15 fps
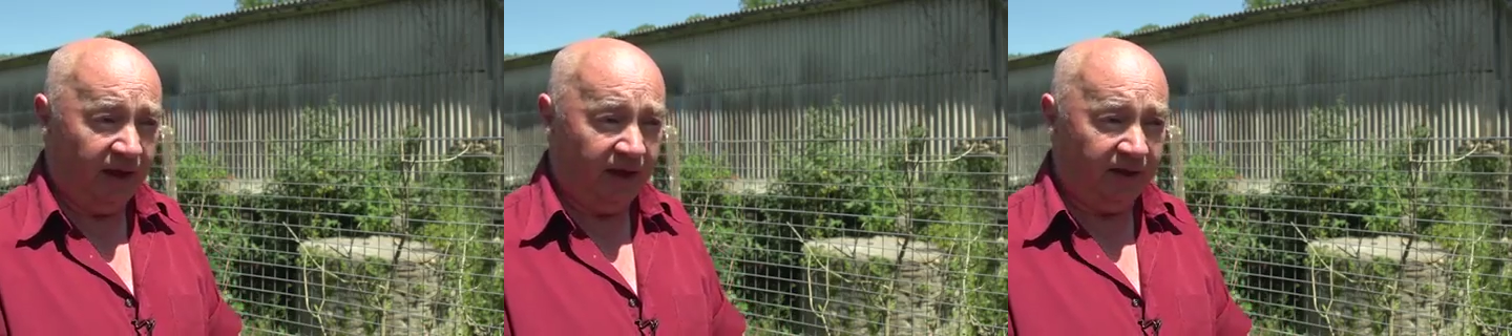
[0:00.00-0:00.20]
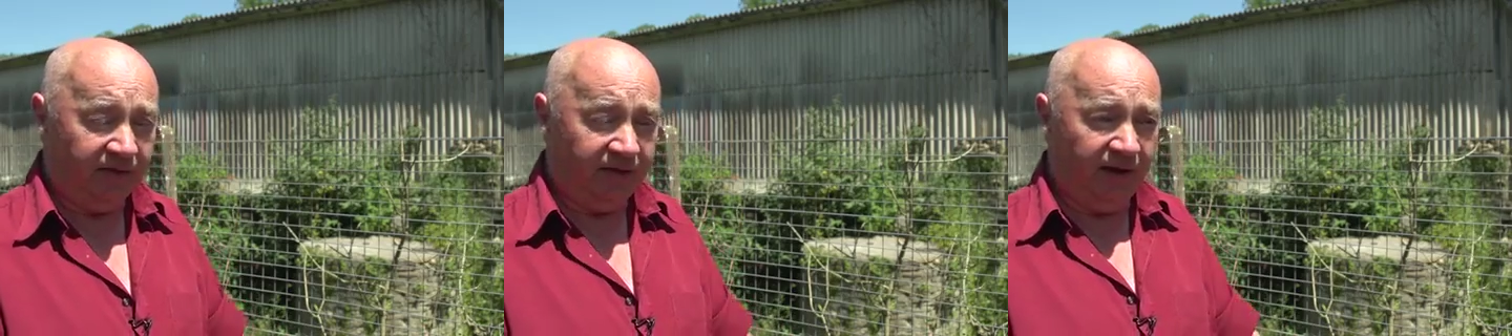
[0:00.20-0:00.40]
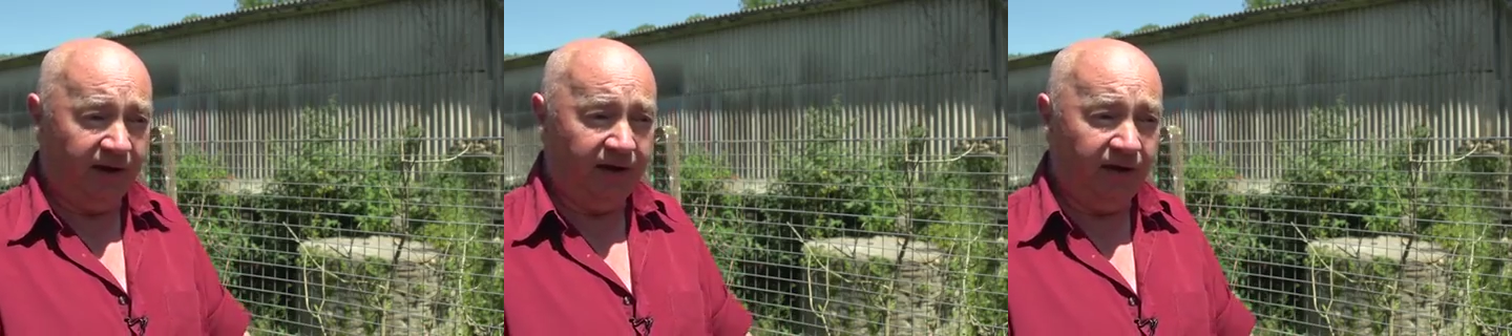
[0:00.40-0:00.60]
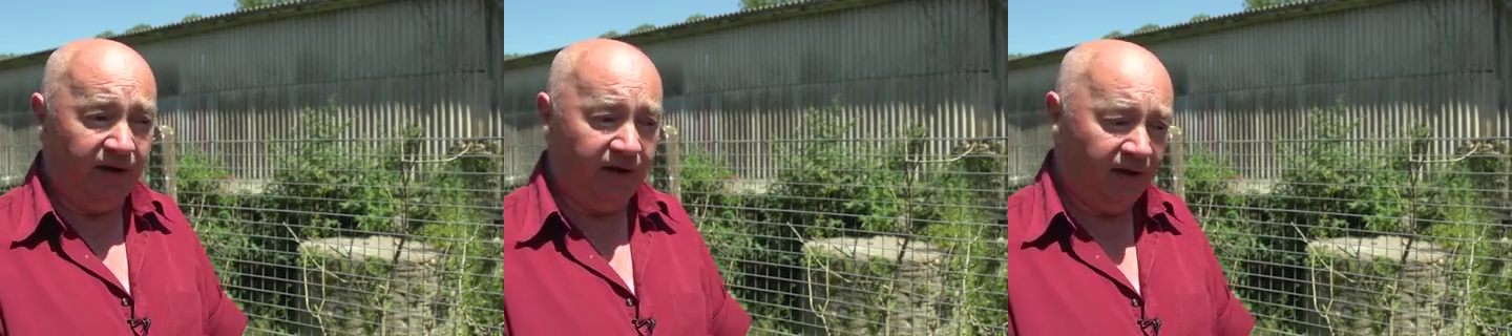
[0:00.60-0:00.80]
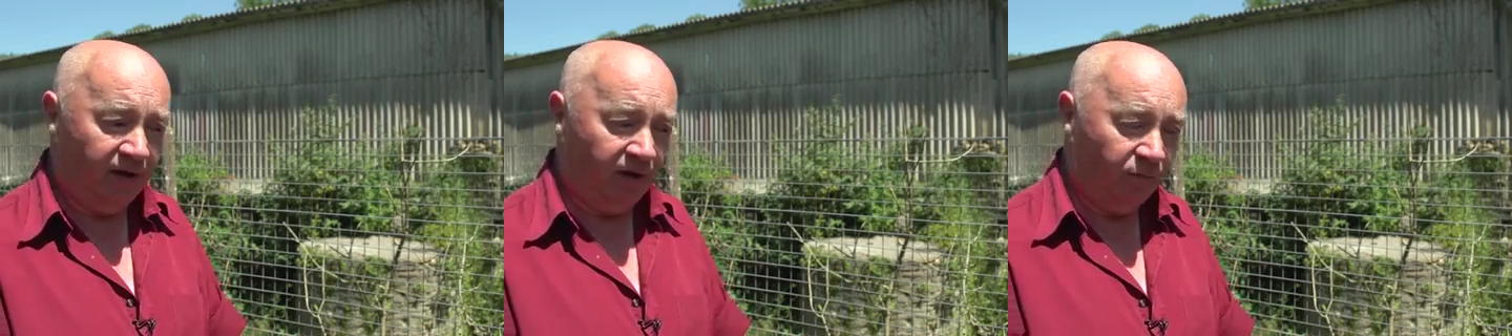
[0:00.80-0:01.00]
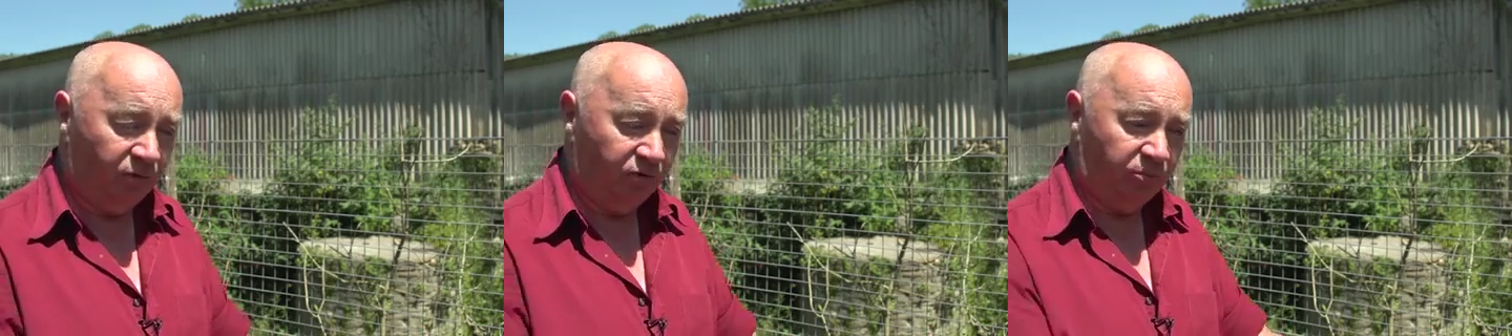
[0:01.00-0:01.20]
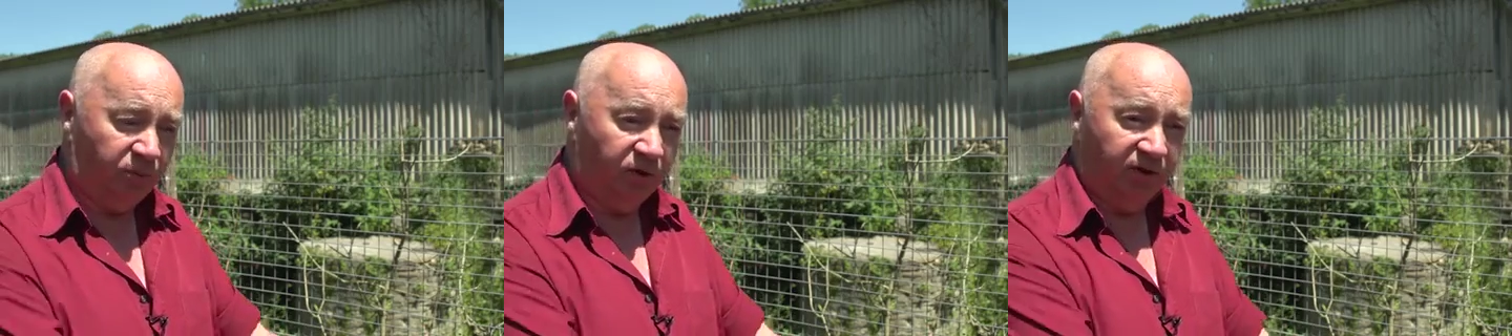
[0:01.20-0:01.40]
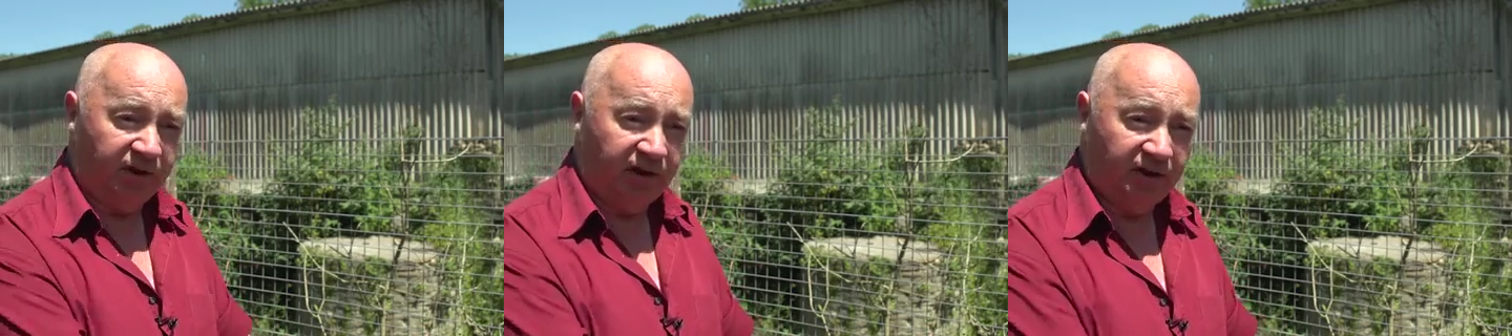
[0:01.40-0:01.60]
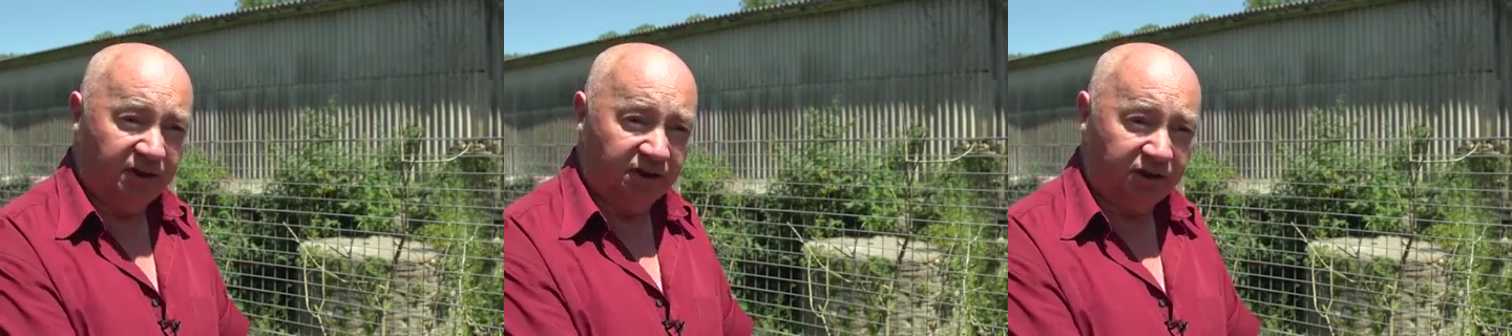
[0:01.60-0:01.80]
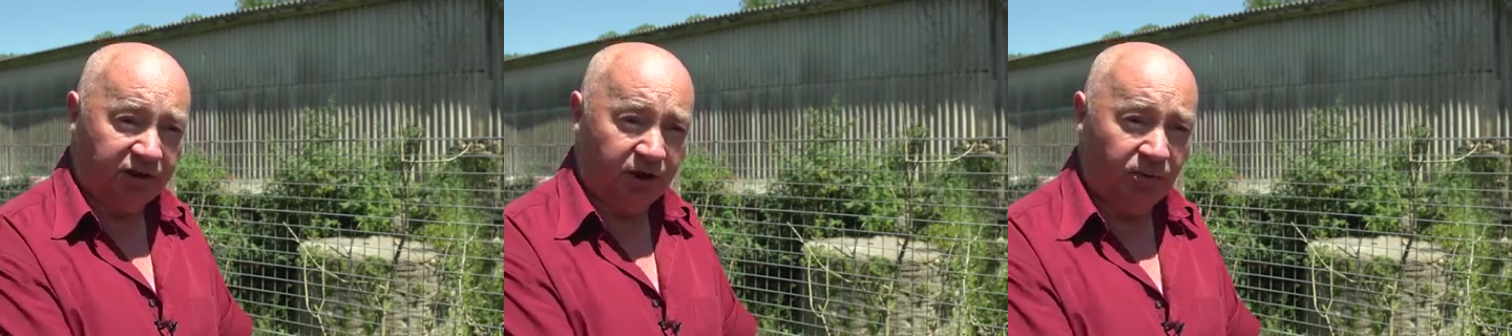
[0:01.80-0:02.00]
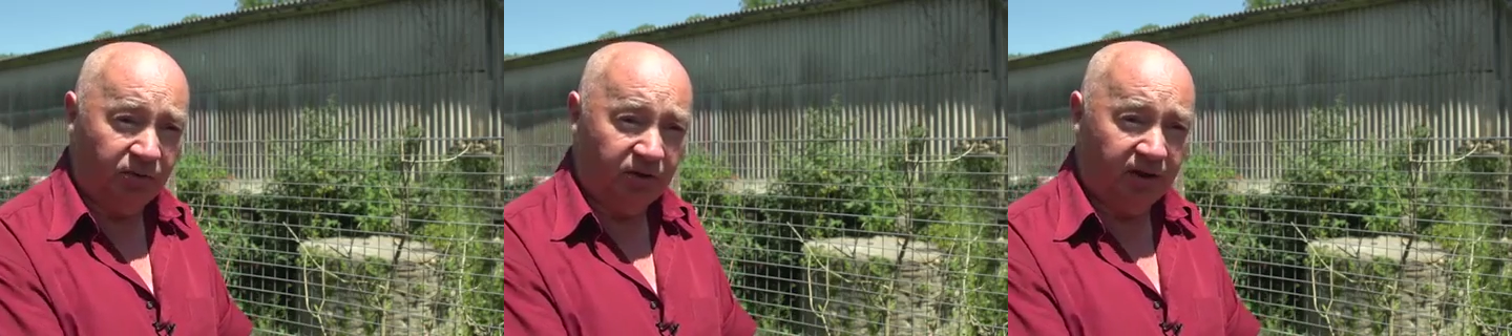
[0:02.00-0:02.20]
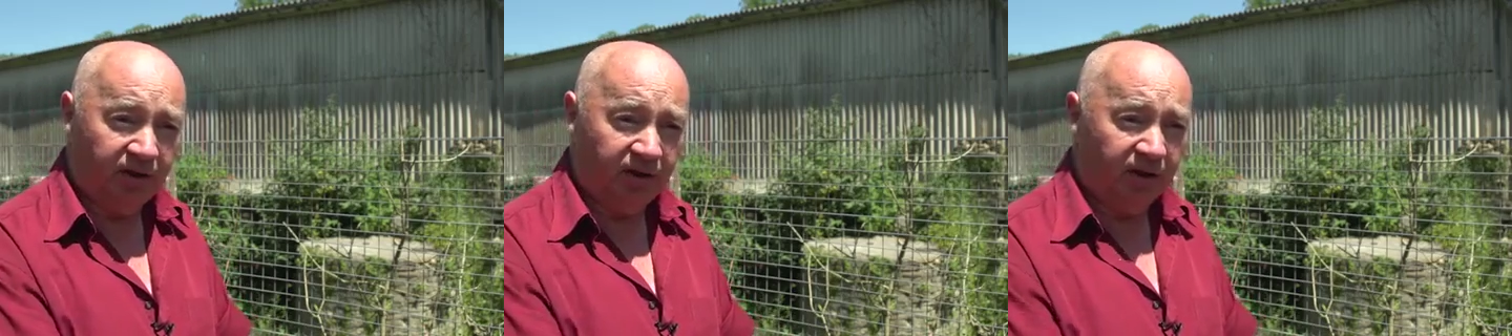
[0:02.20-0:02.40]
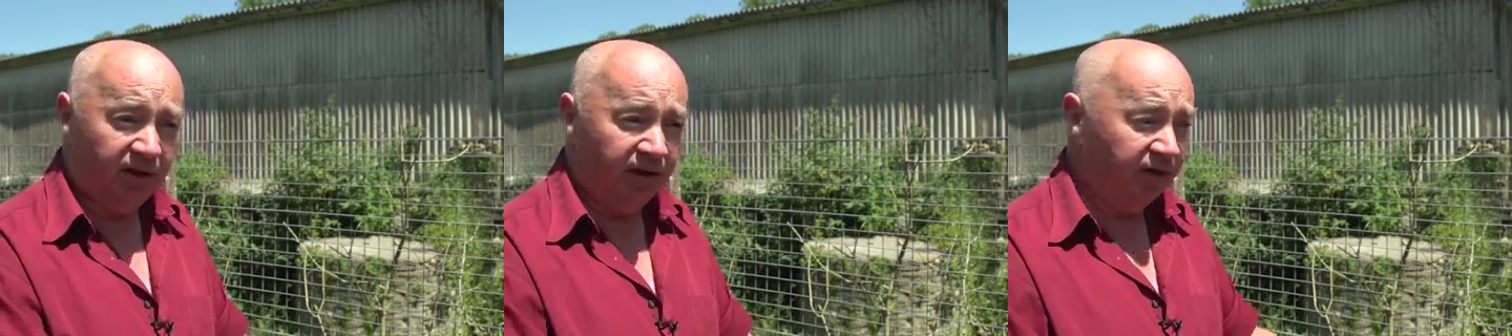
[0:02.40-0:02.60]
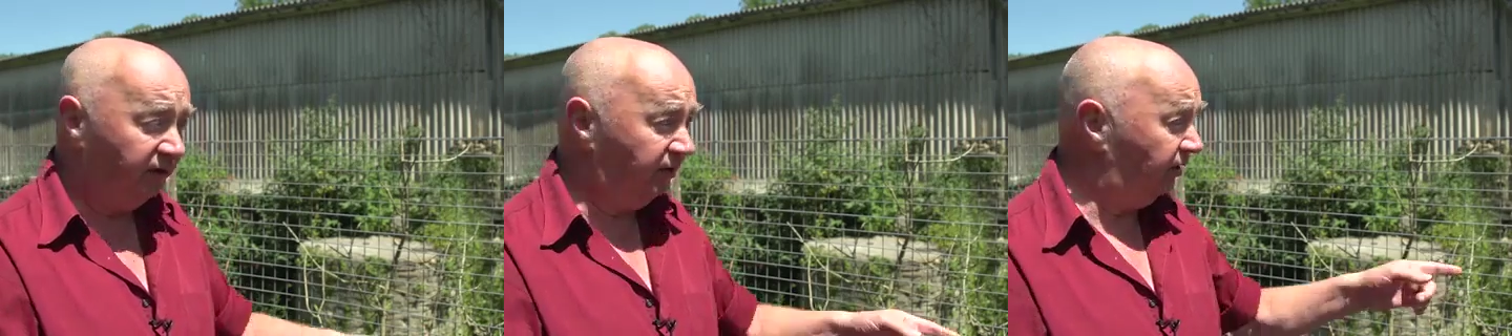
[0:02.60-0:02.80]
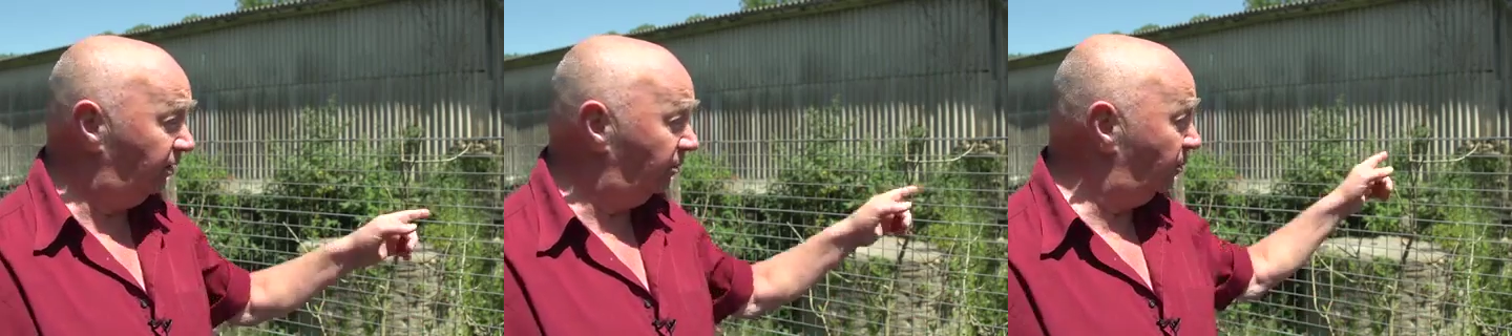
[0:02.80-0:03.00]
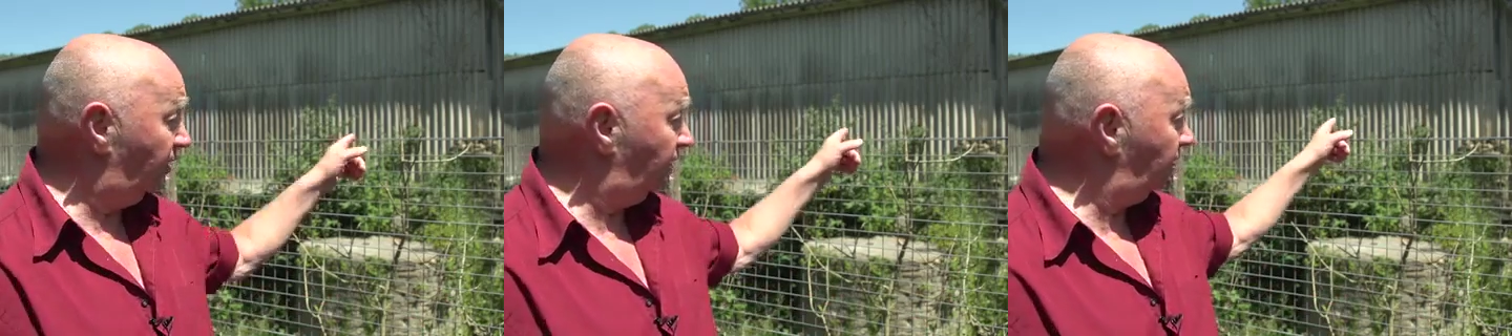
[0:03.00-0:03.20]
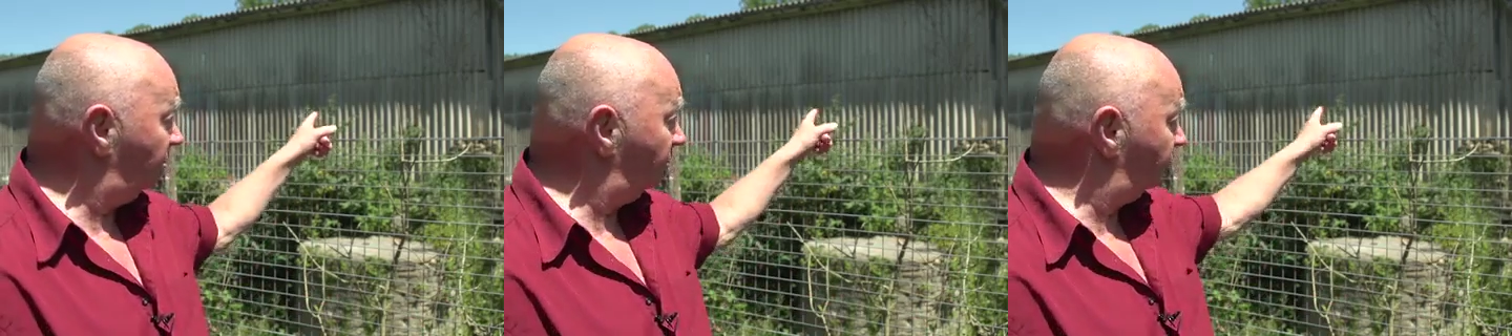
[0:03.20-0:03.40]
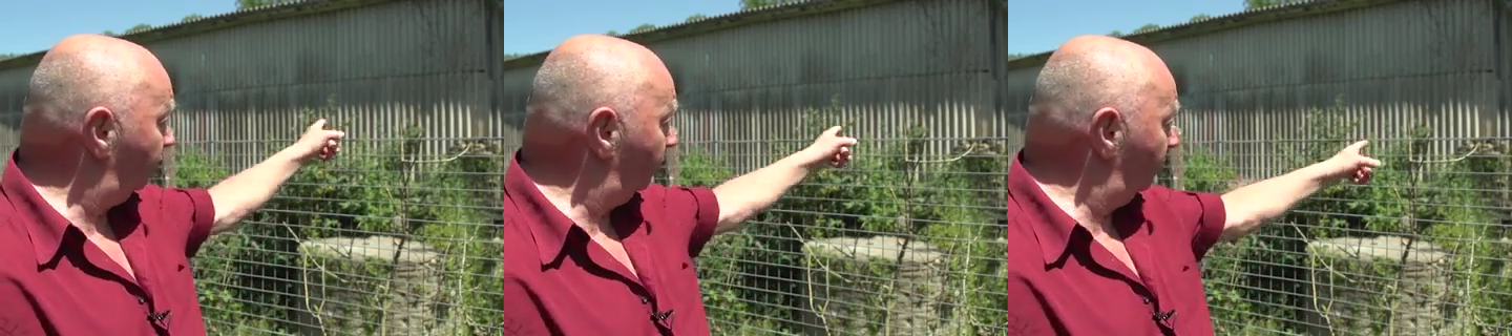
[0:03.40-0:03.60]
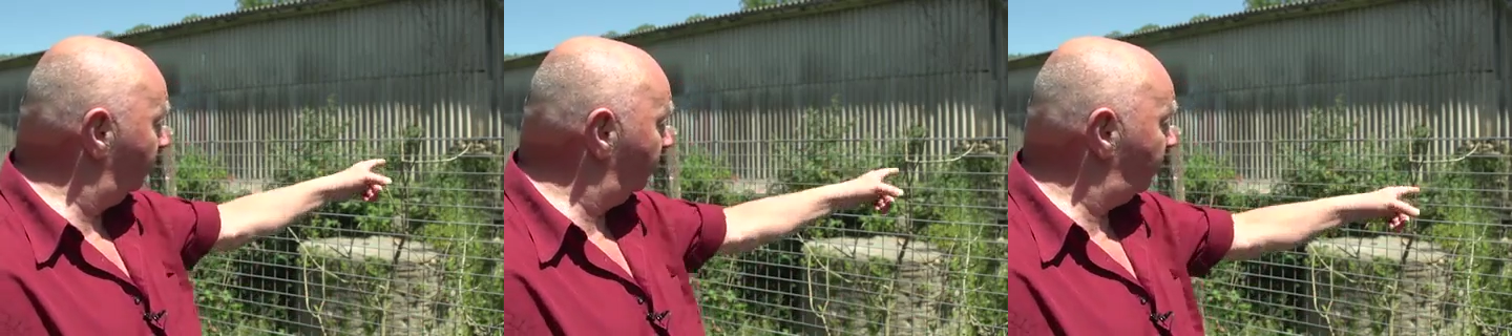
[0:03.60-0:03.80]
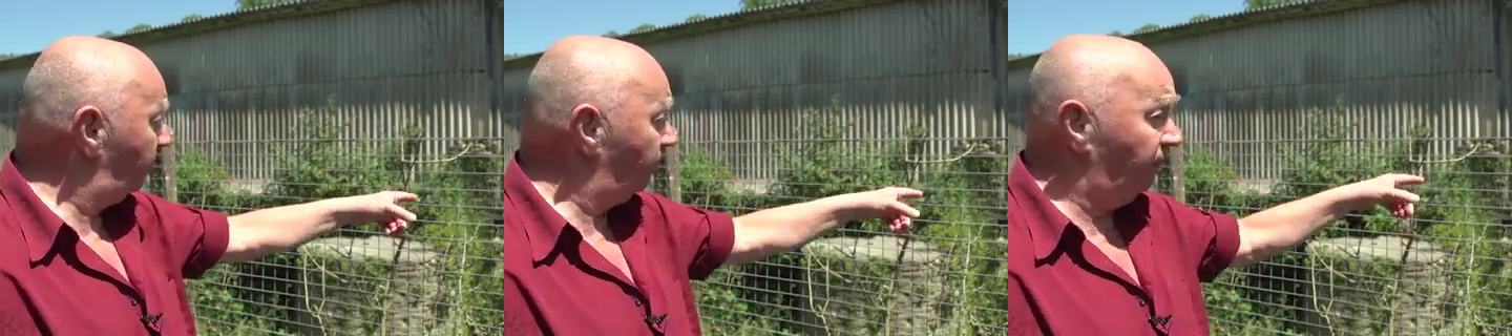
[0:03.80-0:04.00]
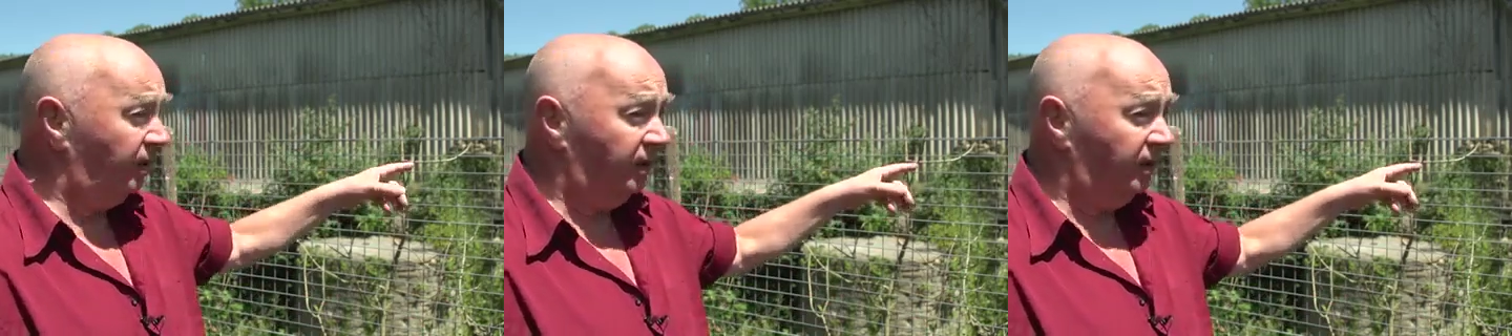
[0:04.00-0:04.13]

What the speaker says: It then was put down a chute to the bottom floor,